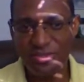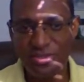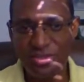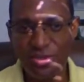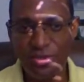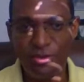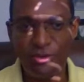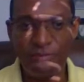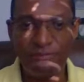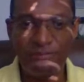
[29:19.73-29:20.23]

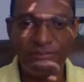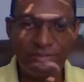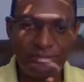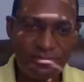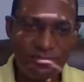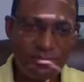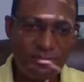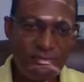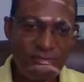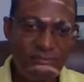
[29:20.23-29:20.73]
So
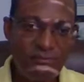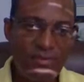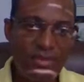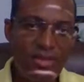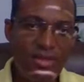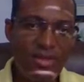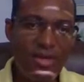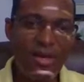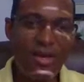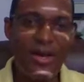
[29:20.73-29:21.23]

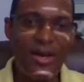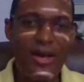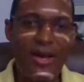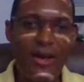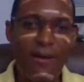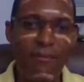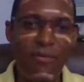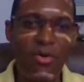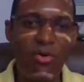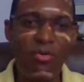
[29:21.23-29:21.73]

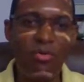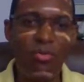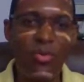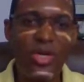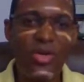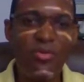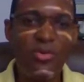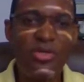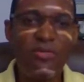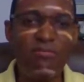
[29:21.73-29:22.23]

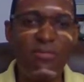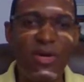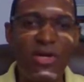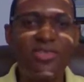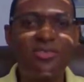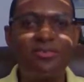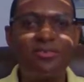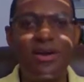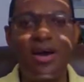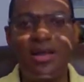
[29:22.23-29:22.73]
we would
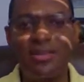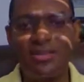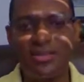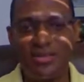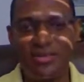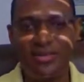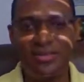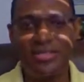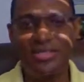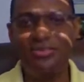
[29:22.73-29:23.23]
much
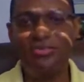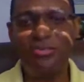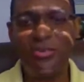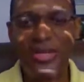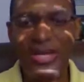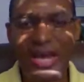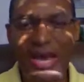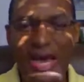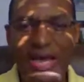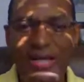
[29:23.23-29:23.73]
rather if
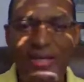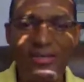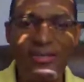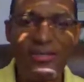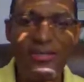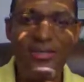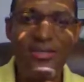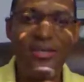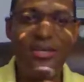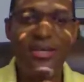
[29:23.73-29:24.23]
we
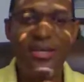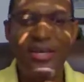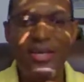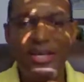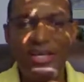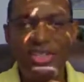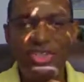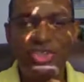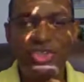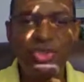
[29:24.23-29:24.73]
had
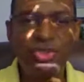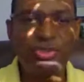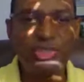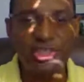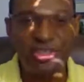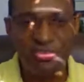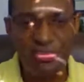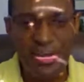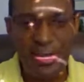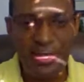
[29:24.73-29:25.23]
a
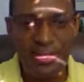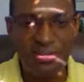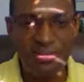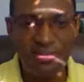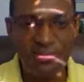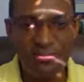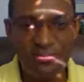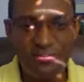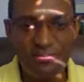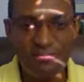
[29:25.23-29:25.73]
jury
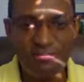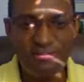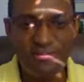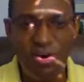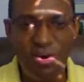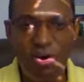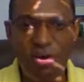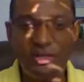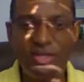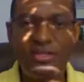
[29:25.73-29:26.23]
trial
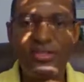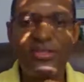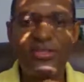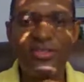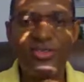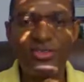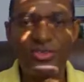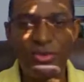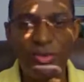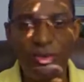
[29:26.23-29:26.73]
under the
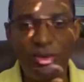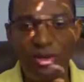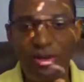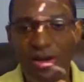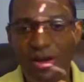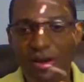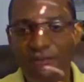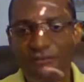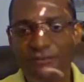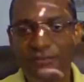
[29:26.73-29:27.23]

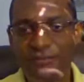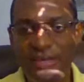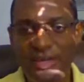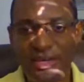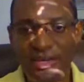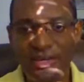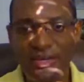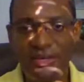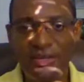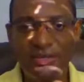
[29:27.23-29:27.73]
control of
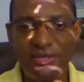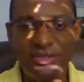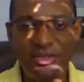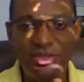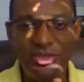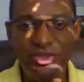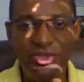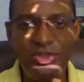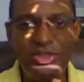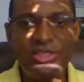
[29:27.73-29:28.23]
a
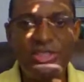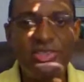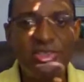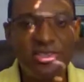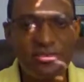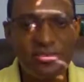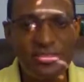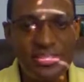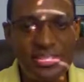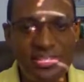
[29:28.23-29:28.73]

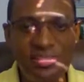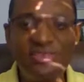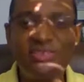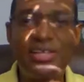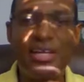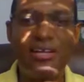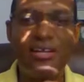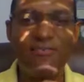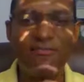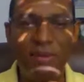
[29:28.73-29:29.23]
judiciary
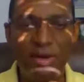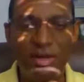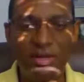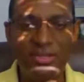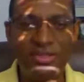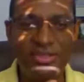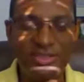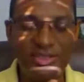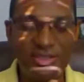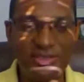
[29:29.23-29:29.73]
instead of
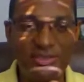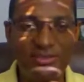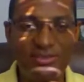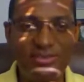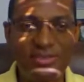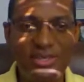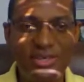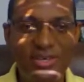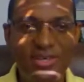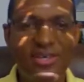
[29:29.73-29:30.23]

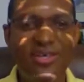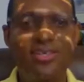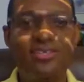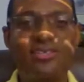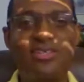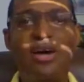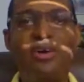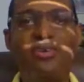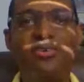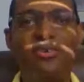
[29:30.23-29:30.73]
politicians.
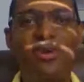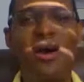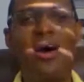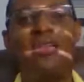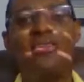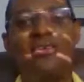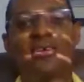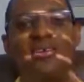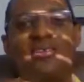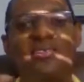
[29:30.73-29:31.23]
So I would
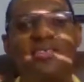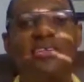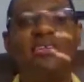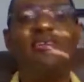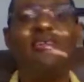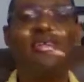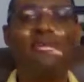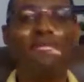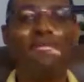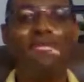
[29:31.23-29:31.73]
rather a
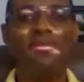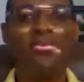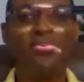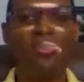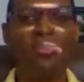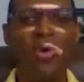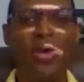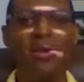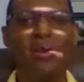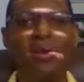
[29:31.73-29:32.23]
system
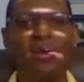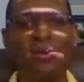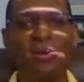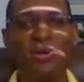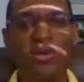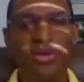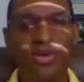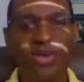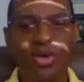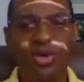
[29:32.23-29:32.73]

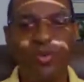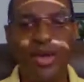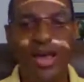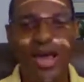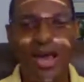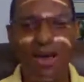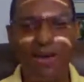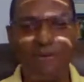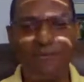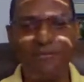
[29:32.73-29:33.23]
where we
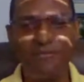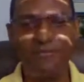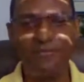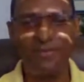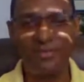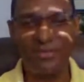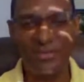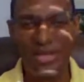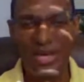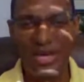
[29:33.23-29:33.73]
have
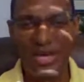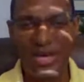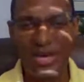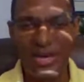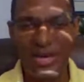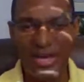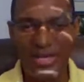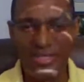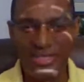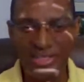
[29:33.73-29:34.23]

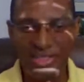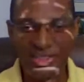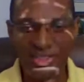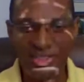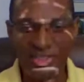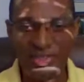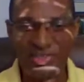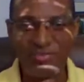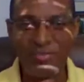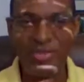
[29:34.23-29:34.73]
an
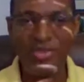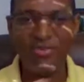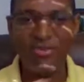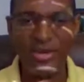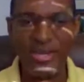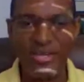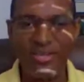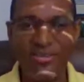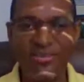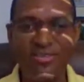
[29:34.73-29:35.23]
issue has been
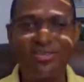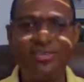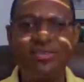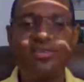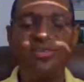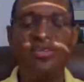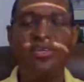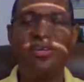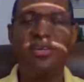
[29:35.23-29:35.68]
raised,